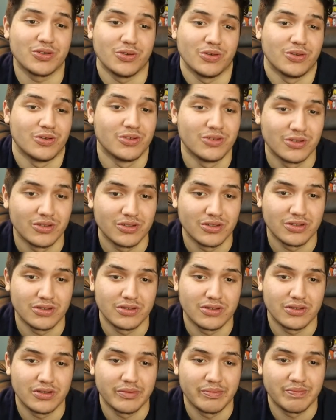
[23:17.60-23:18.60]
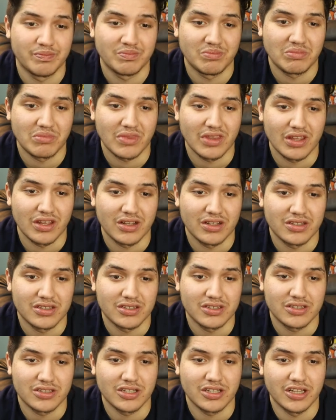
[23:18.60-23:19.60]
to, Shelby Matson, F B I.
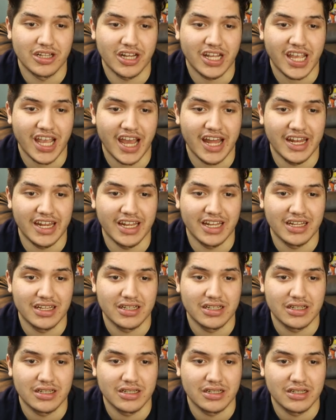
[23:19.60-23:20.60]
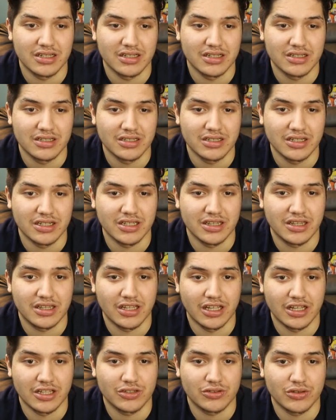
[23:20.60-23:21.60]
to look Hands at it. The, now.
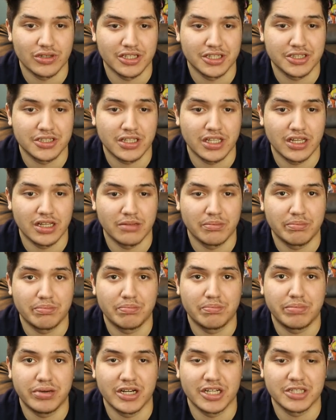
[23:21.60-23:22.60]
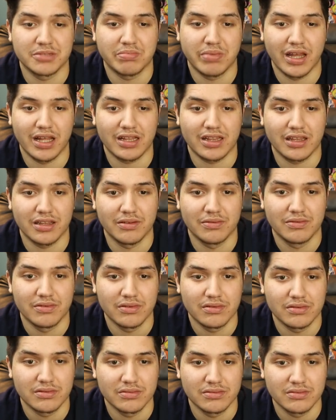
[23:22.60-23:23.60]
the twisted perspective. I'm gonna release this trigger.
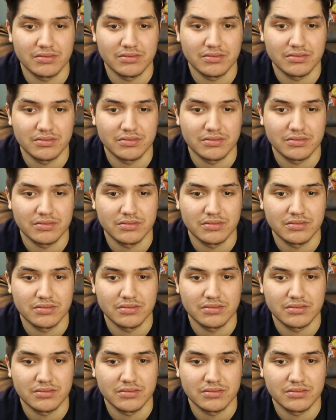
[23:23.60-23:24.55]
Don't do it.